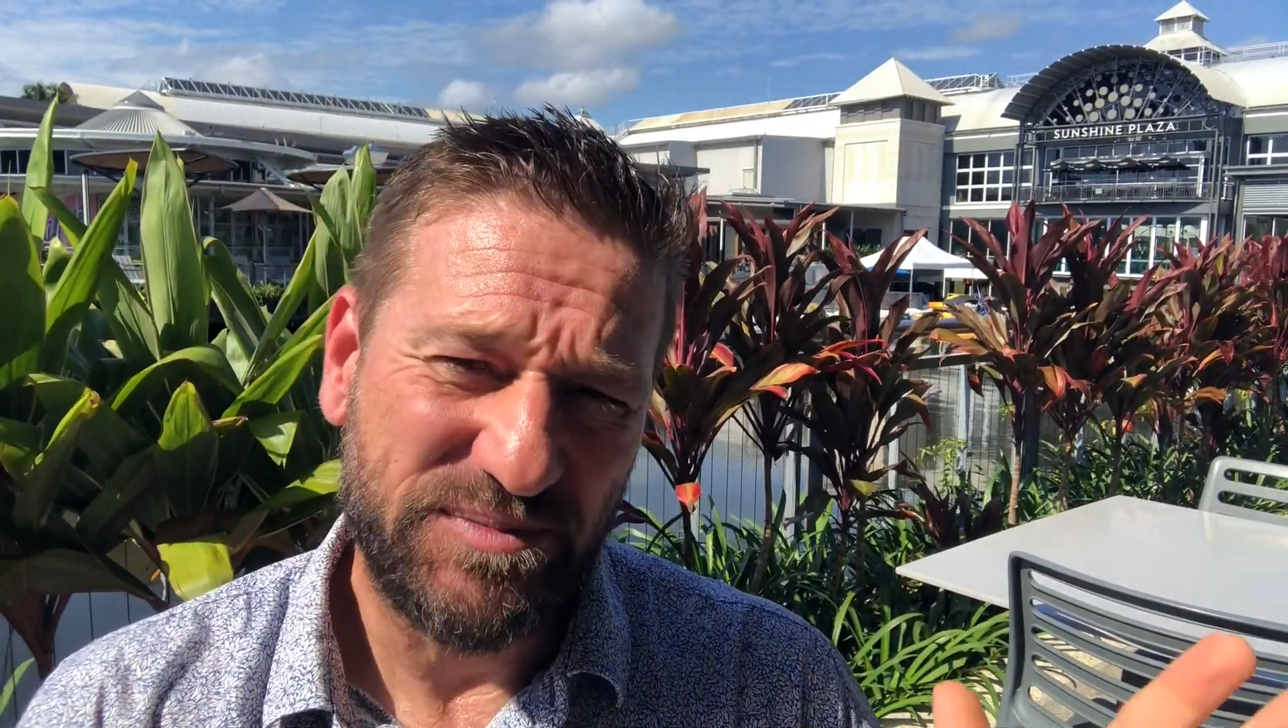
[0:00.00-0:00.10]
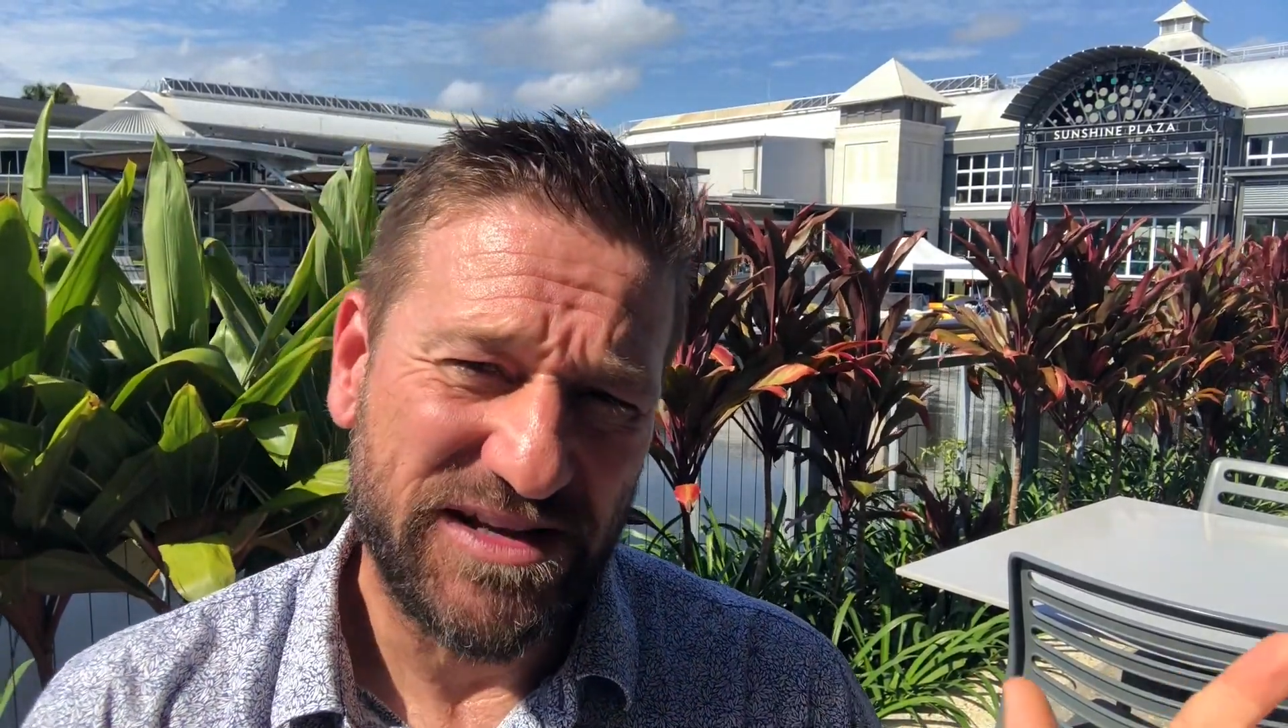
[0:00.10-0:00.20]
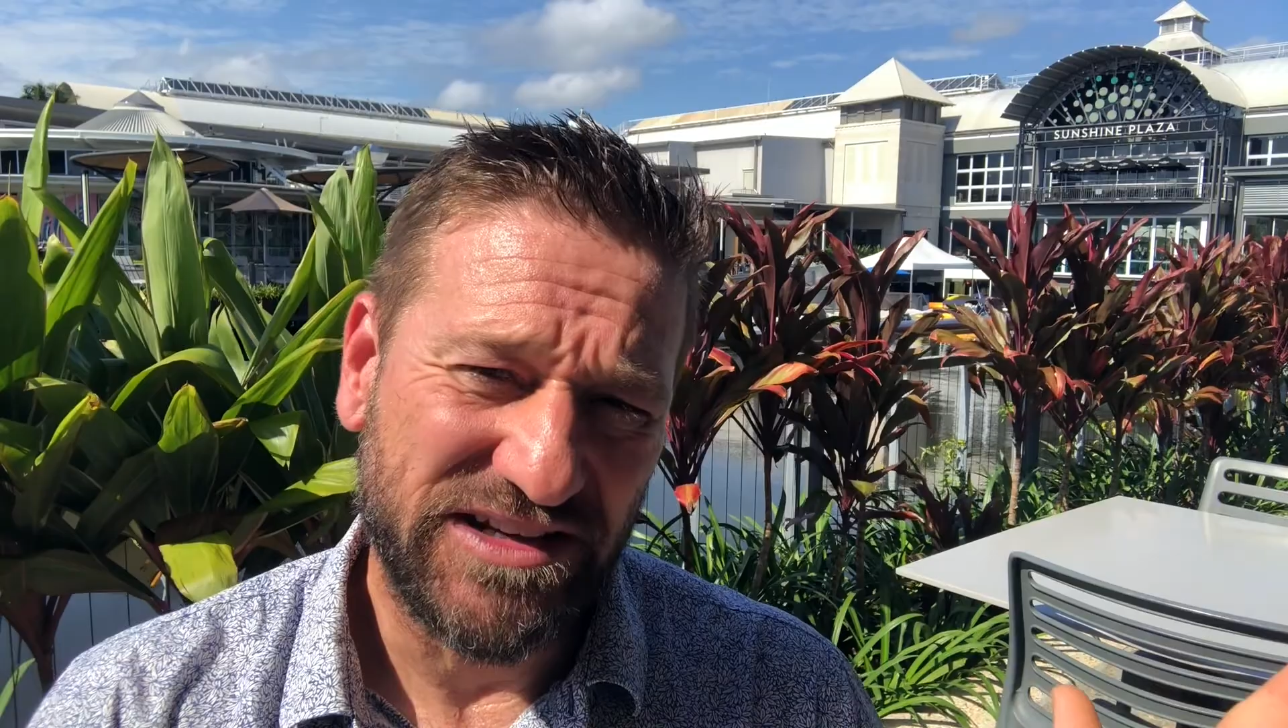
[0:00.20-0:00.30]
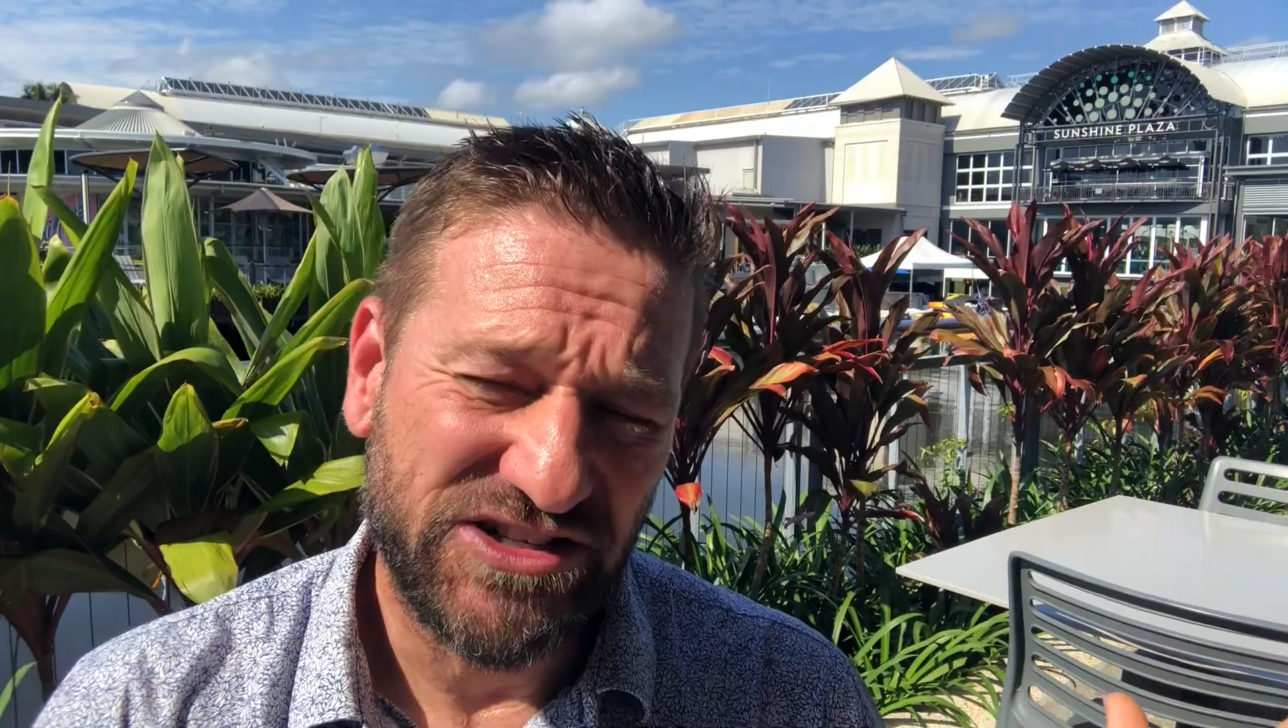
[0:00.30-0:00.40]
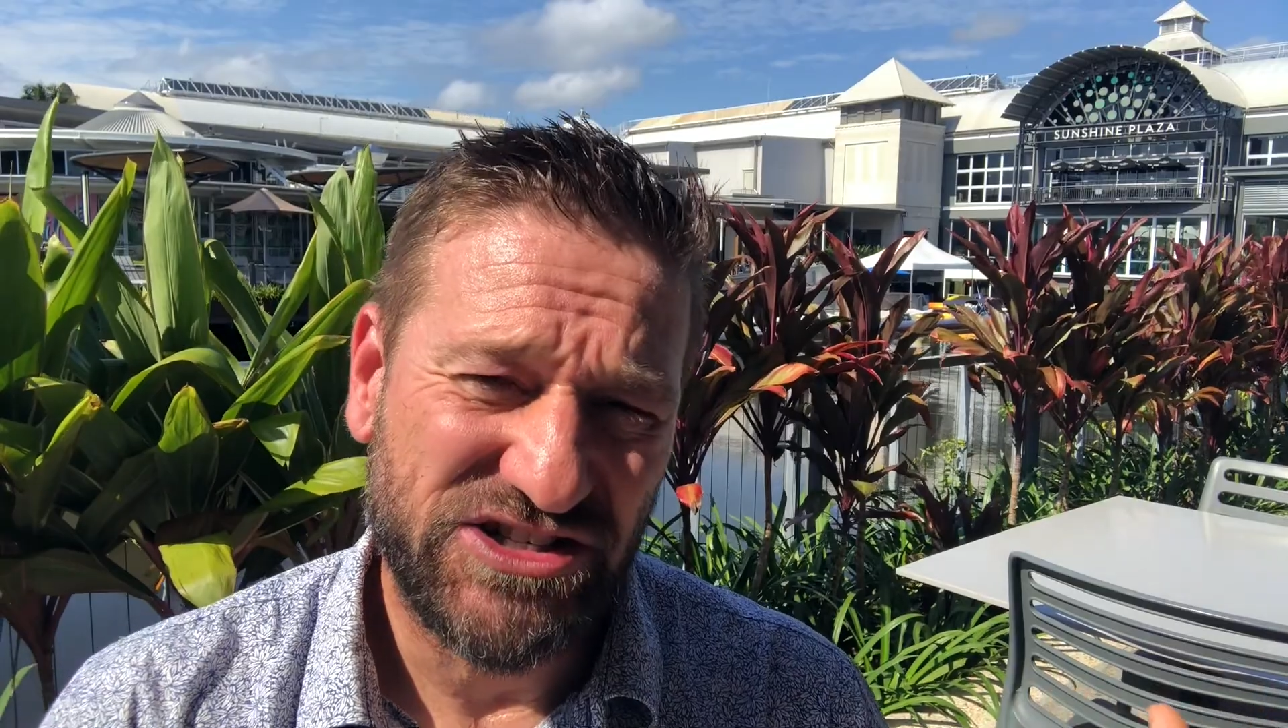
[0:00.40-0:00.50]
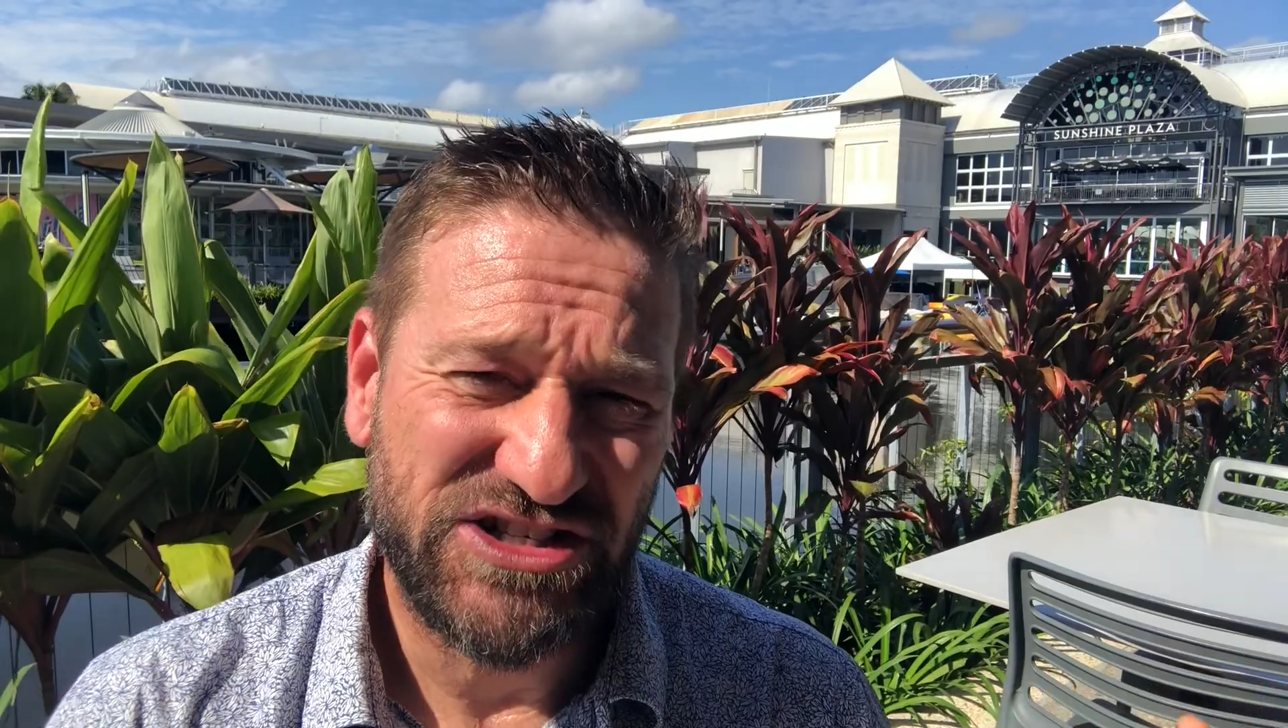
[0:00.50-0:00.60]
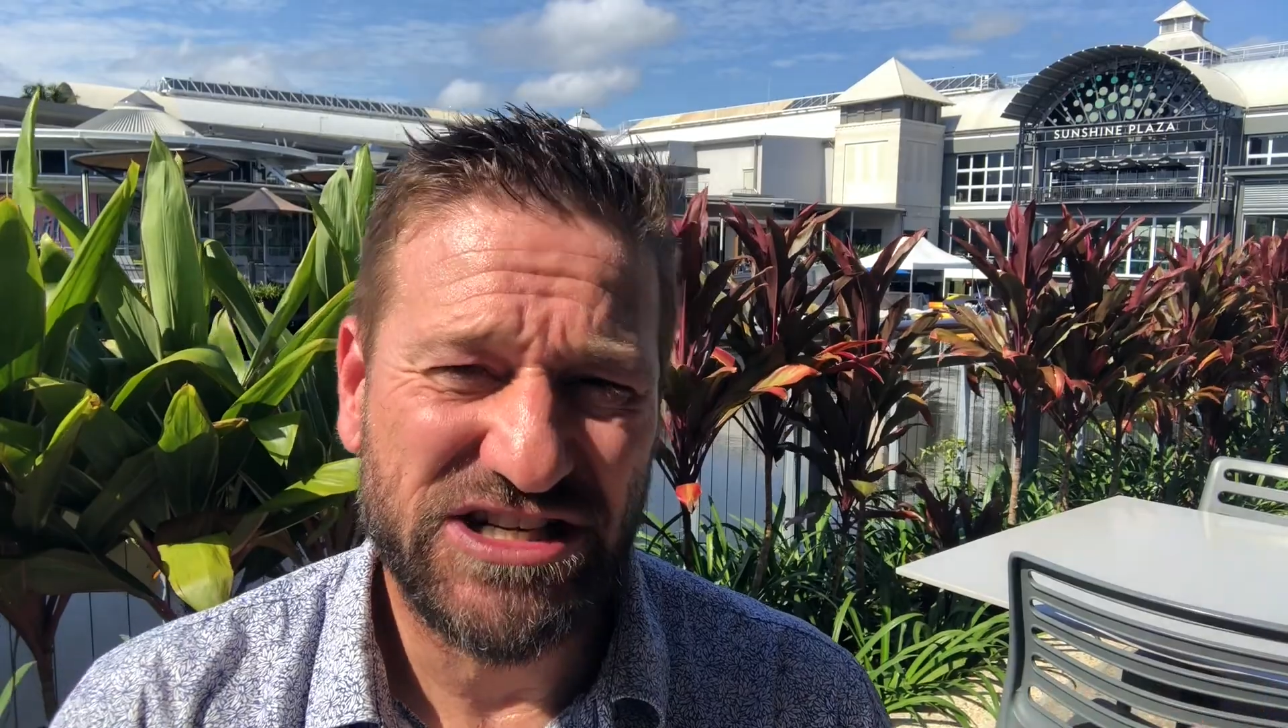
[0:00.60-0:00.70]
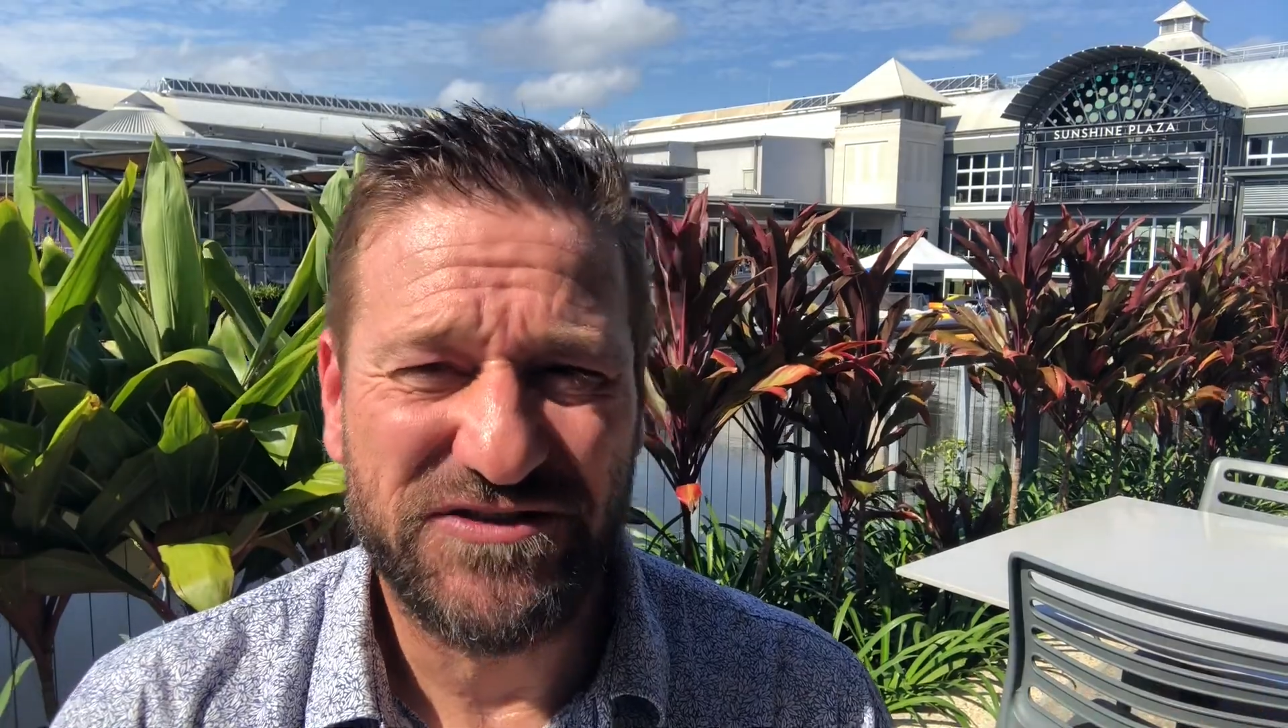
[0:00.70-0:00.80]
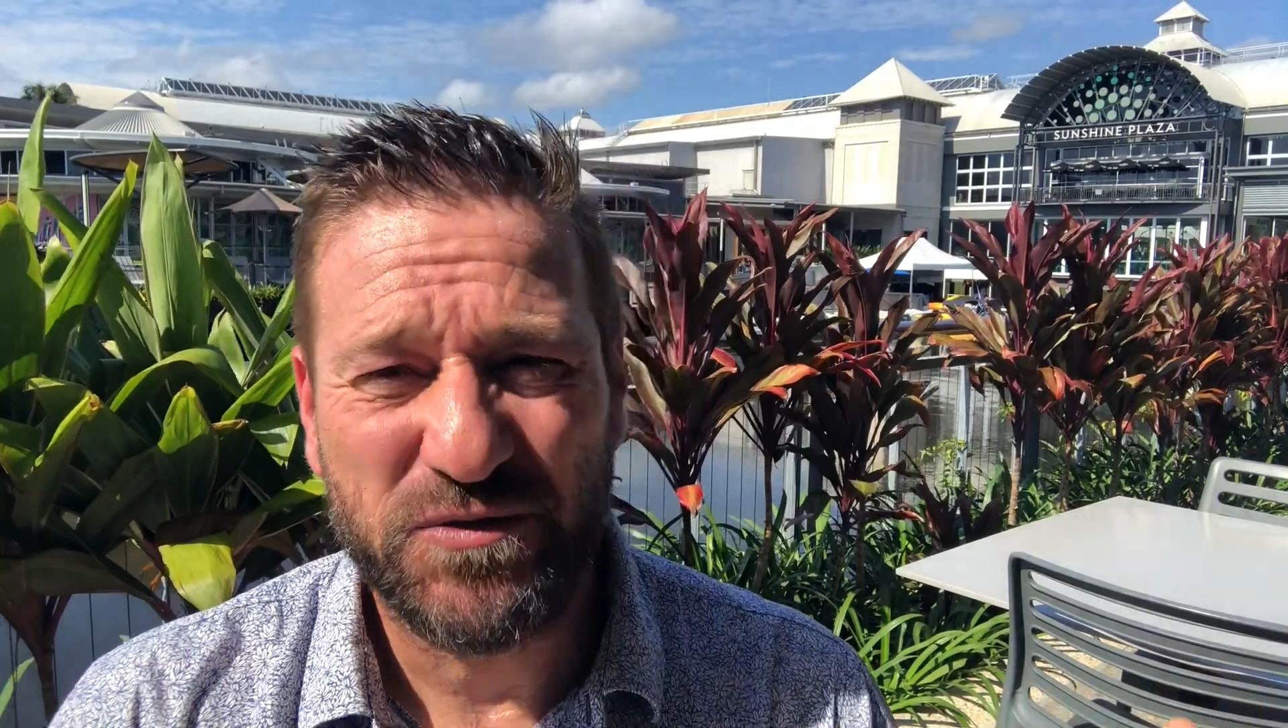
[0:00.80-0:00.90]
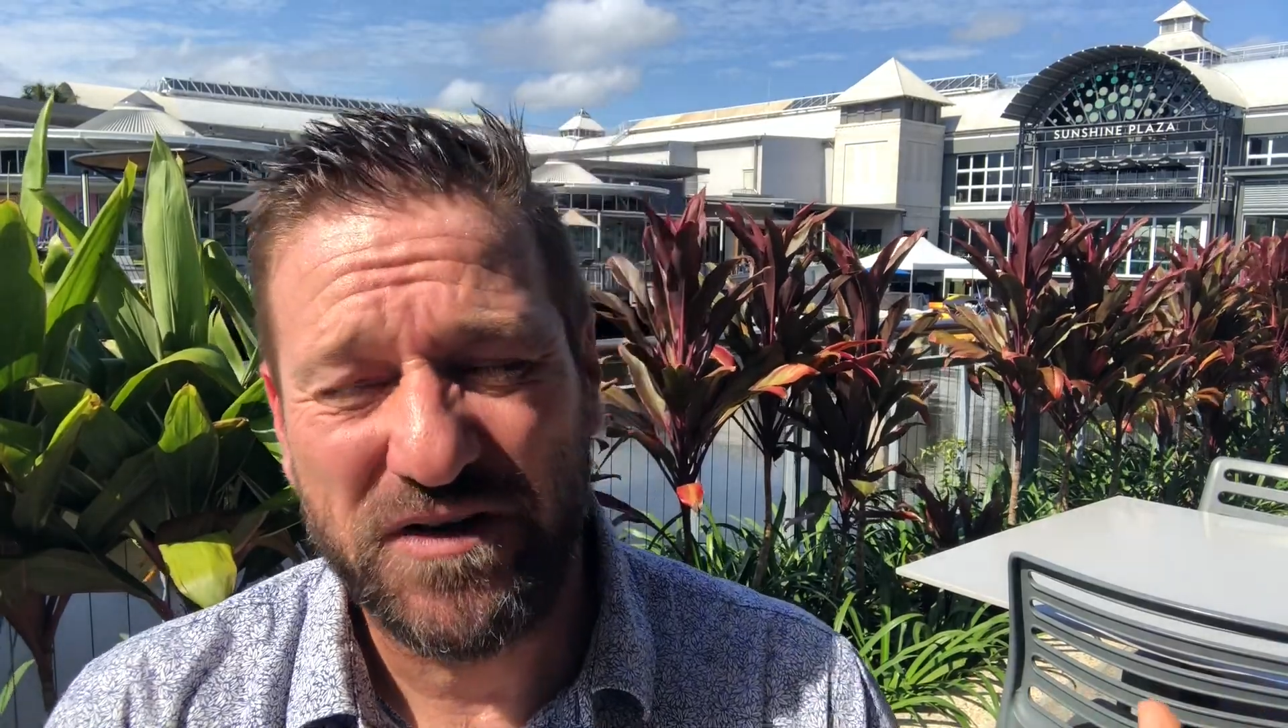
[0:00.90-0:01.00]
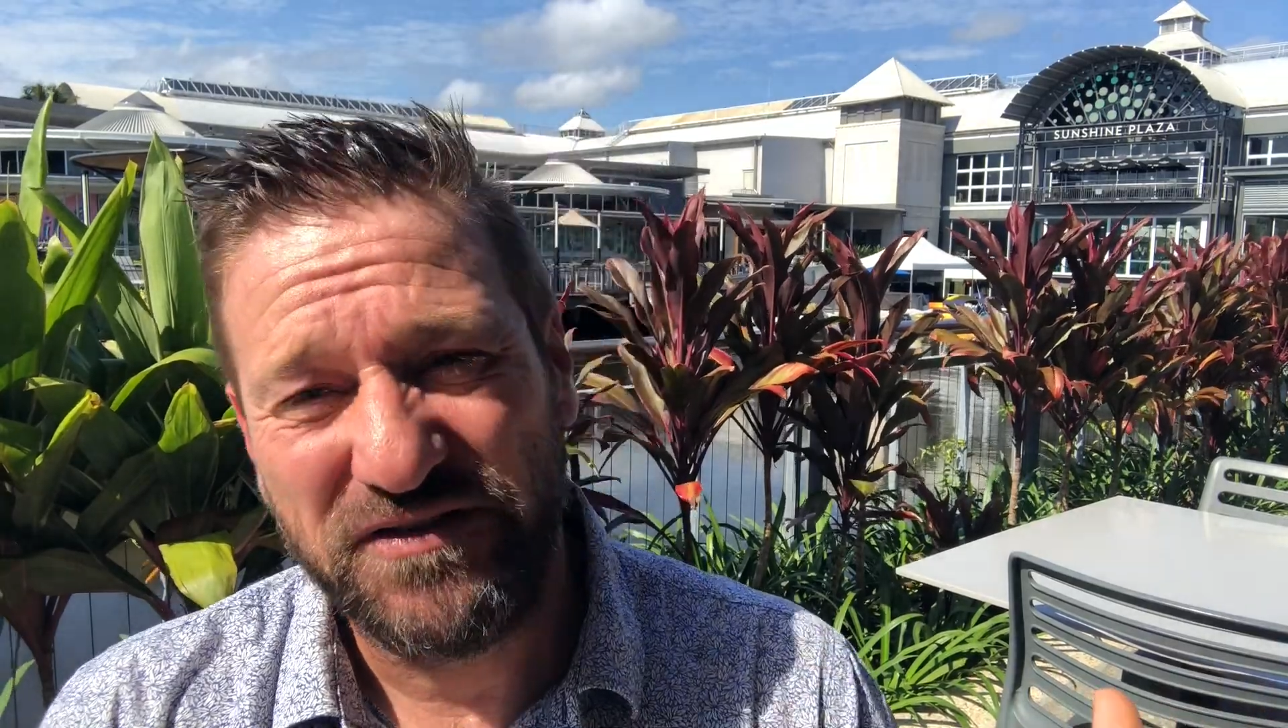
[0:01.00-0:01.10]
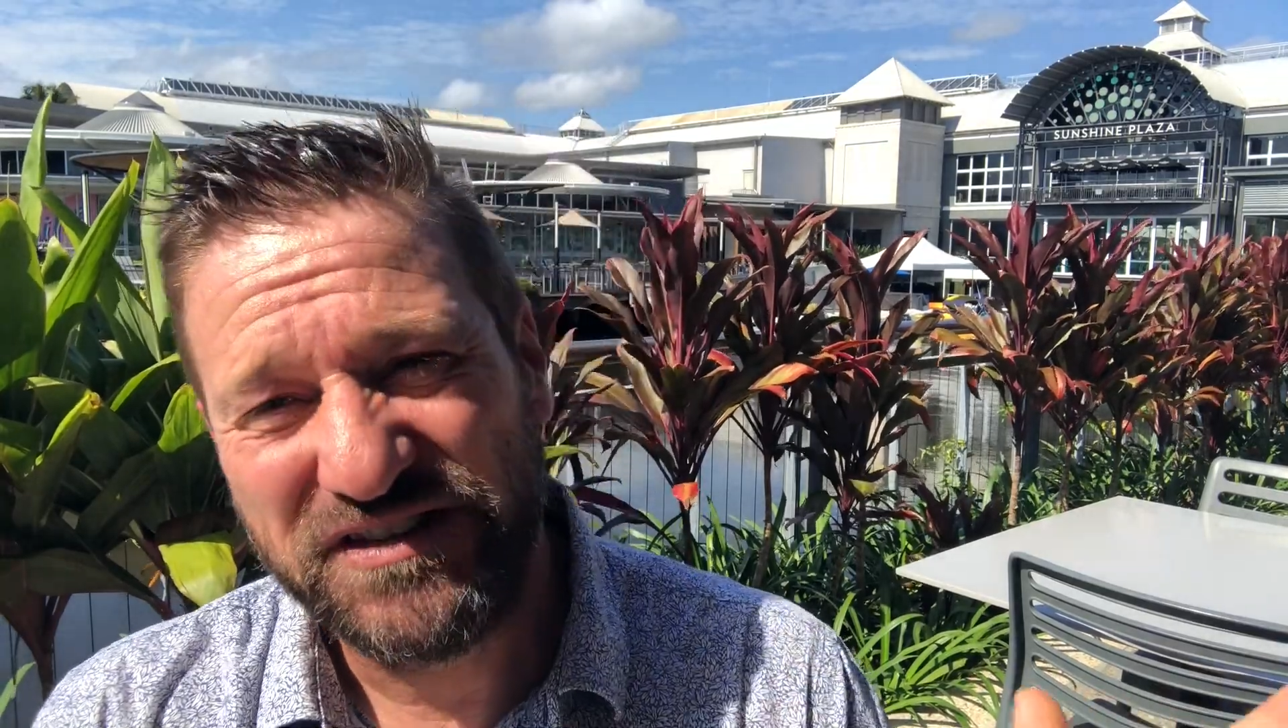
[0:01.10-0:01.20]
big shift with